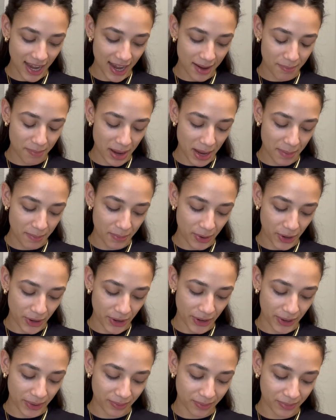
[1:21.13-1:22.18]
my
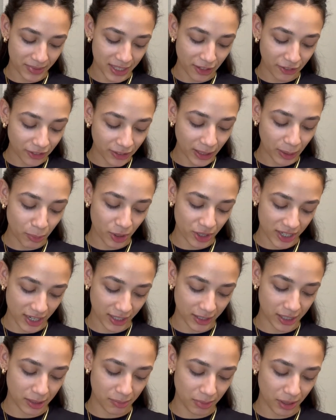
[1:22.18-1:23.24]
mom definitely
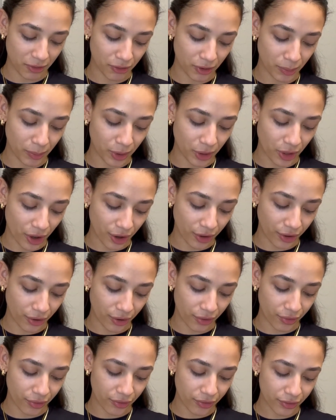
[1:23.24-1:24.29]
protected me from a lot
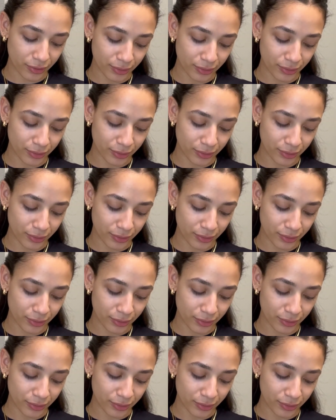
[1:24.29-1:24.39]
of